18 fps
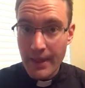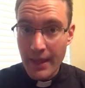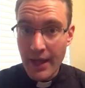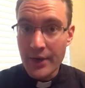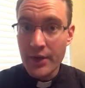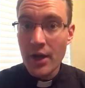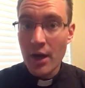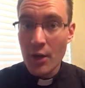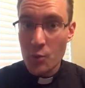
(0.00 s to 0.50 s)

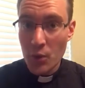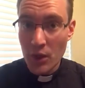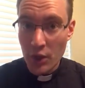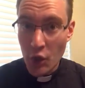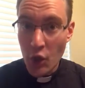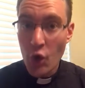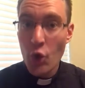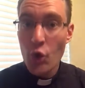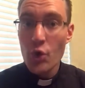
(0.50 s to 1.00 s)
And God will
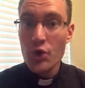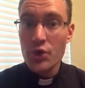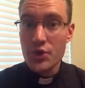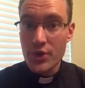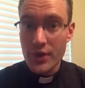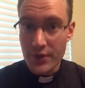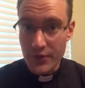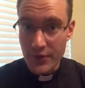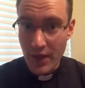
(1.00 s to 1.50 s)

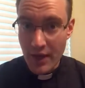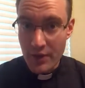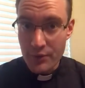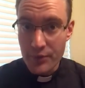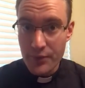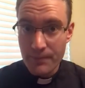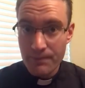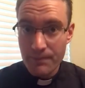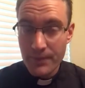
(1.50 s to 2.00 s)
encourage this
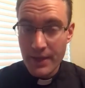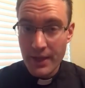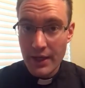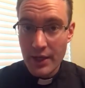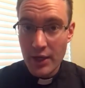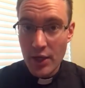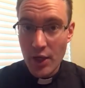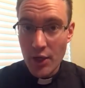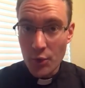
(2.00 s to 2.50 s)
life,
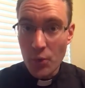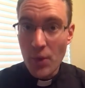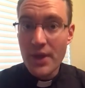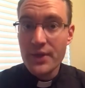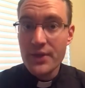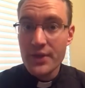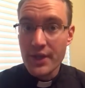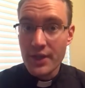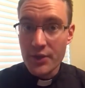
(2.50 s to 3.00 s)

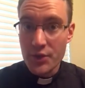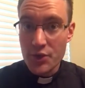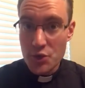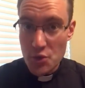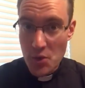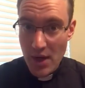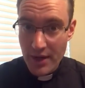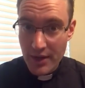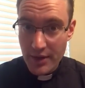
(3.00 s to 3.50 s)
granting us
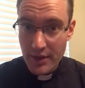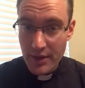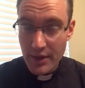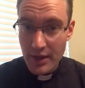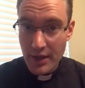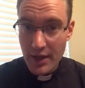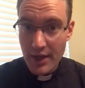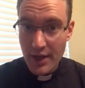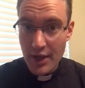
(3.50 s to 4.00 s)
strength,
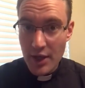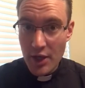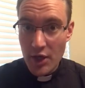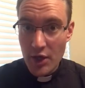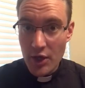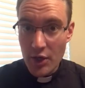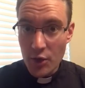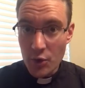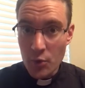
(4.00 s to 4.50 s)

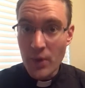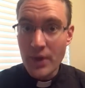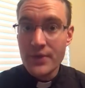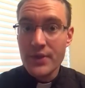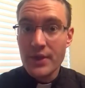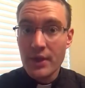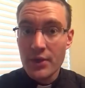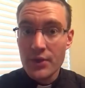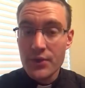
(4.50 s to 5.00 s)

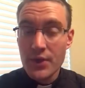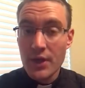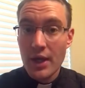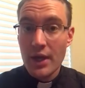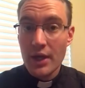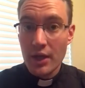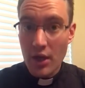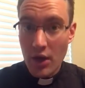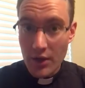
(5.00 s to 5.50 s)
granting us
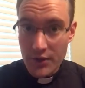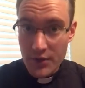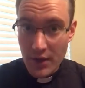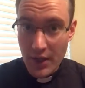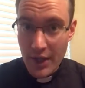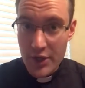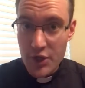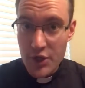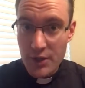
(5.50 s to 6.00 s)

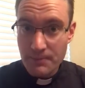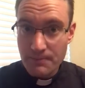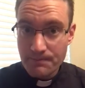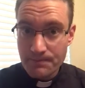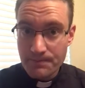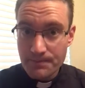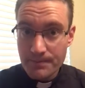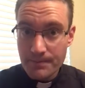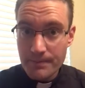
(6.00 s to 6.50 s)
consolation,
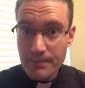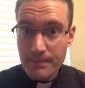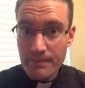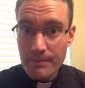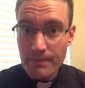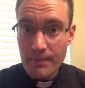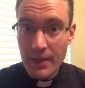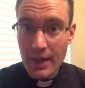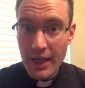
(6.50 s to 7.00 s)

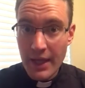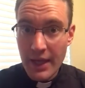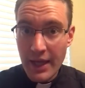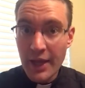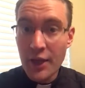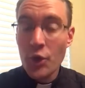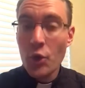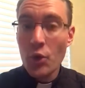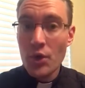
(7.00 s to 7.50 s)

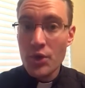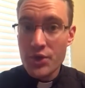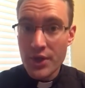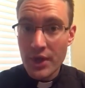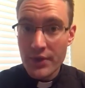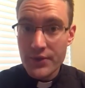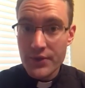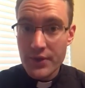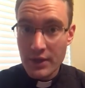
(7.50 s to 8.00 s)
encouraging
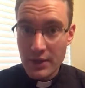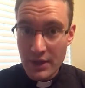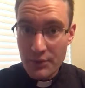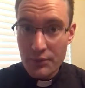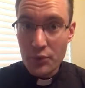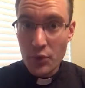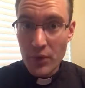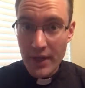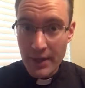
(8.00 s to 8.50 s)
us to live
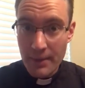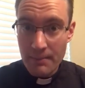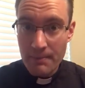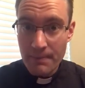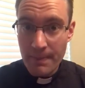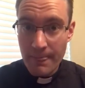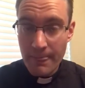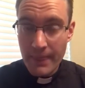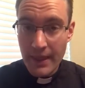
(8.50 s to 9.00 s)
for him
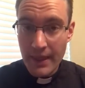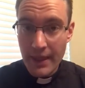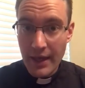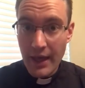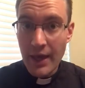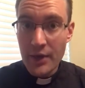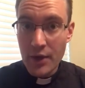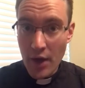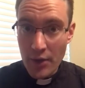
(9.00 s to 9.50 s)

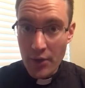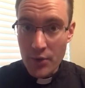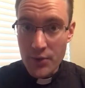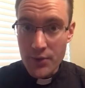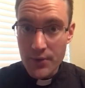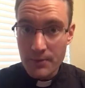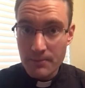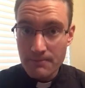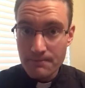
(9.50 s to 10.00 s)
and others.